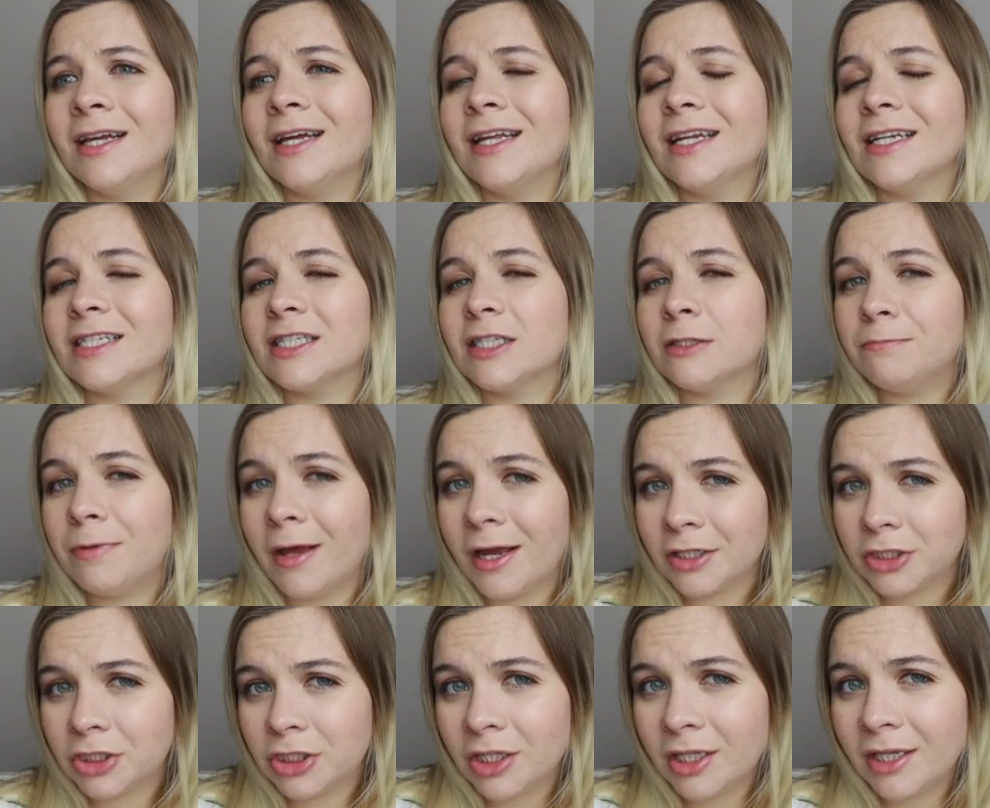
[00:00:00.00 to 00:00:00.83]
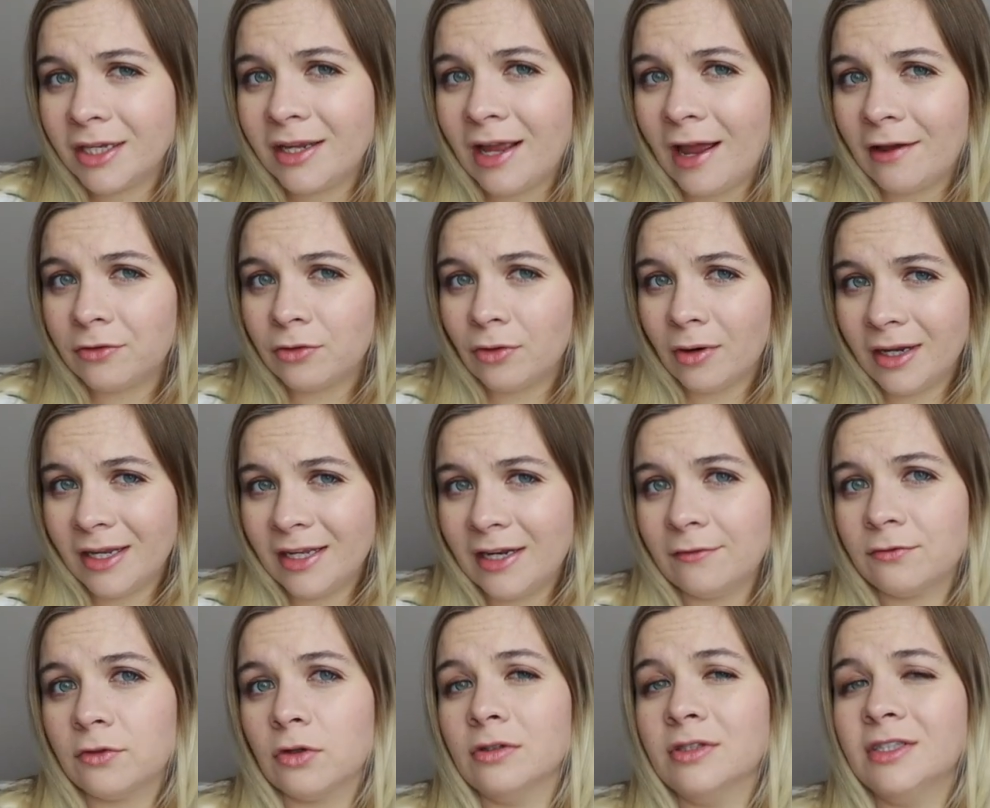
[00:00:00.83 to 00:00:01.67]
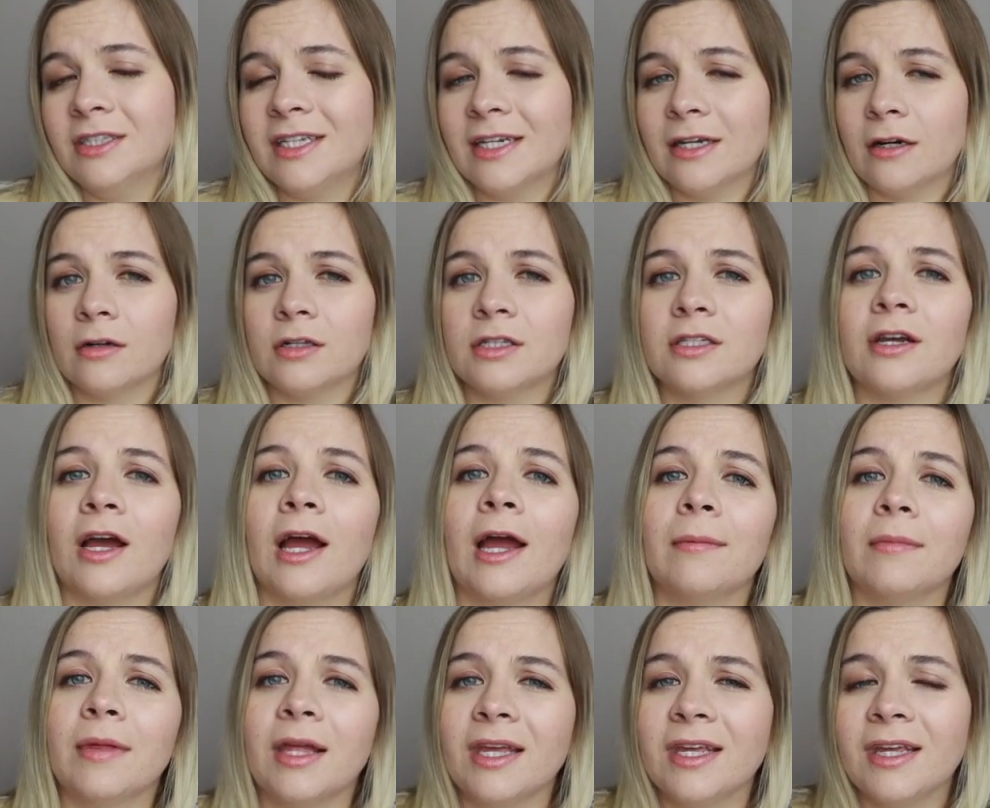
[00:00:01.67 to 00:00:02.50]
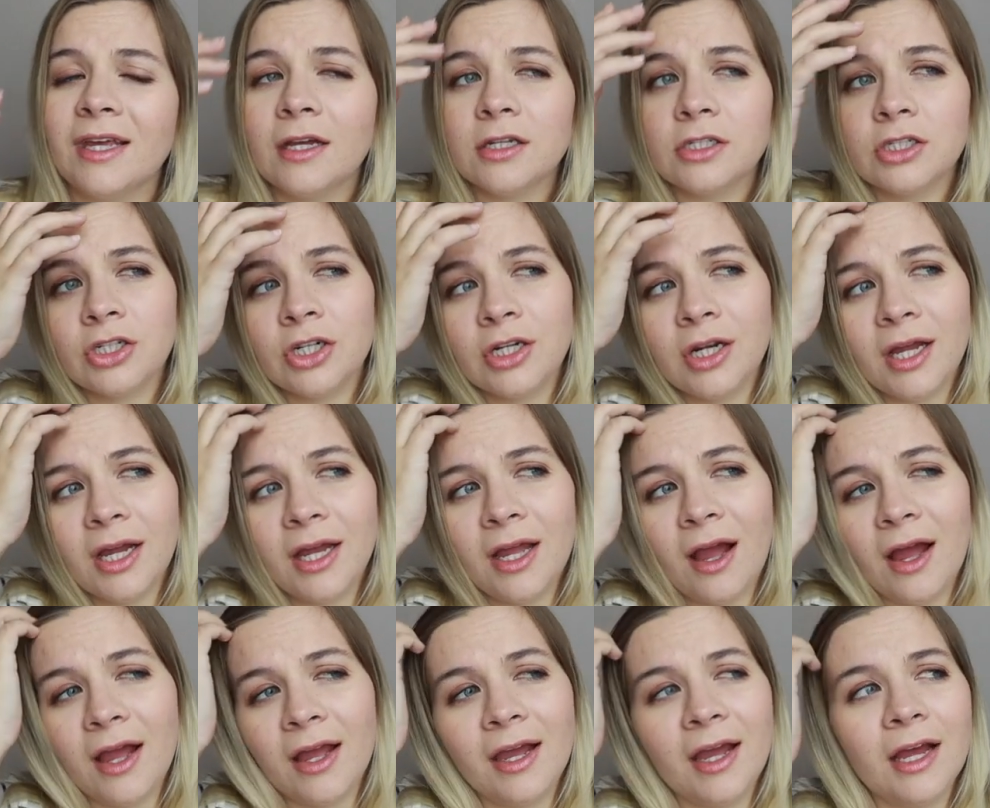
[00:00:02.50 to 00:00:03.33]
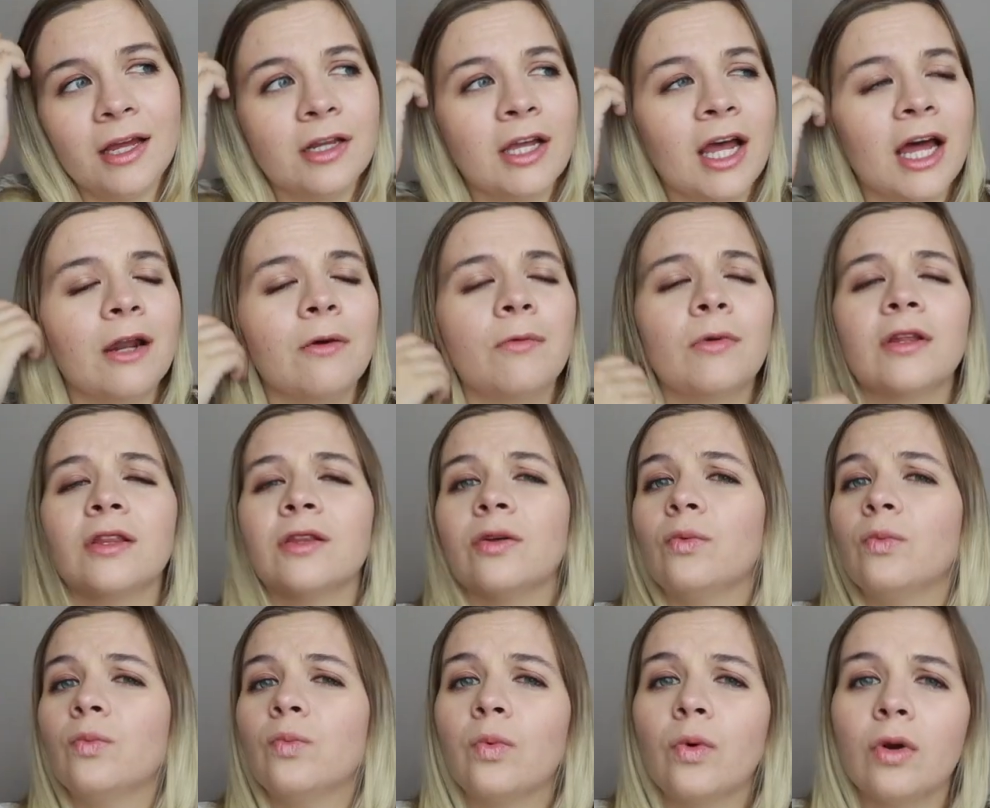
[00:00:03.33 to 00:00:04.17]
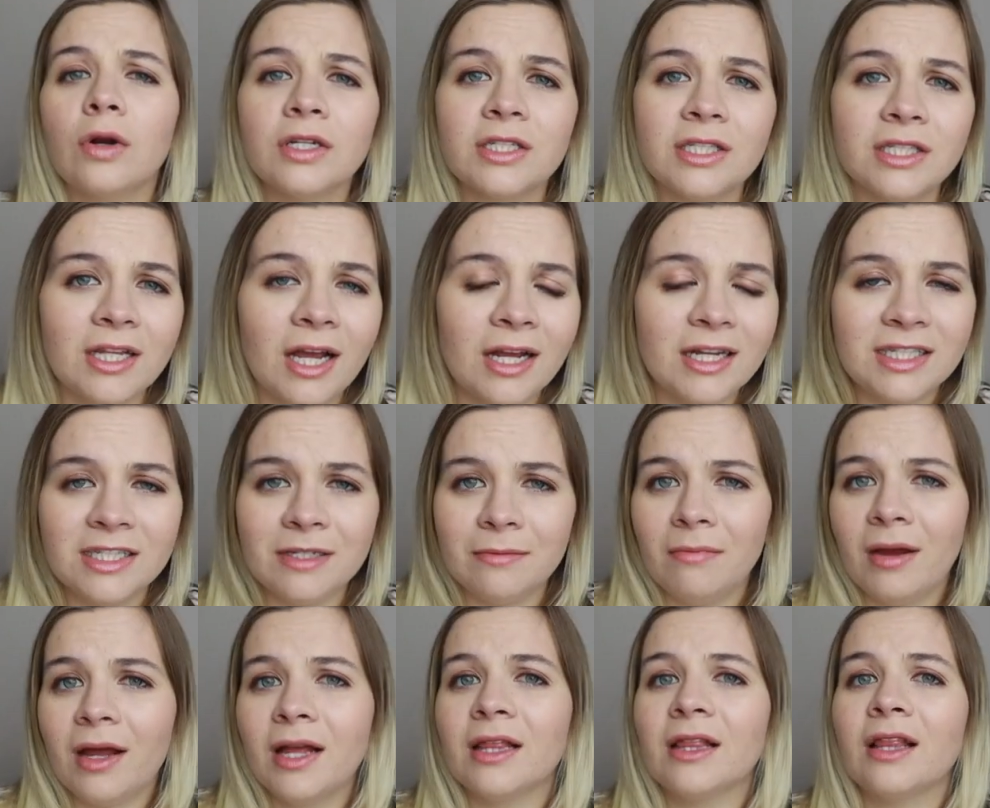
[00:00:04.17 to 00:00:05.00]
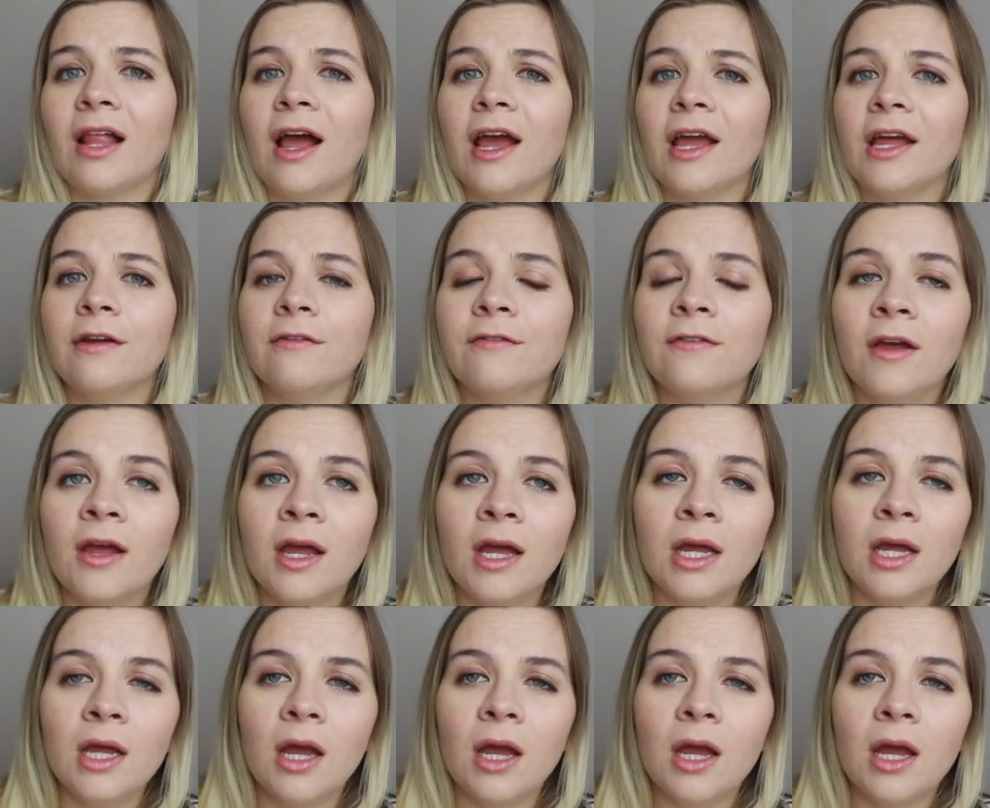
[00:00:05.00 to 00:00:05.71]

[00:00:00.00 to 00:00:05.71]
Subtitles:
And especially after I eat after dinner time. Like yesterday, I had kind of one of the worst nights of my life.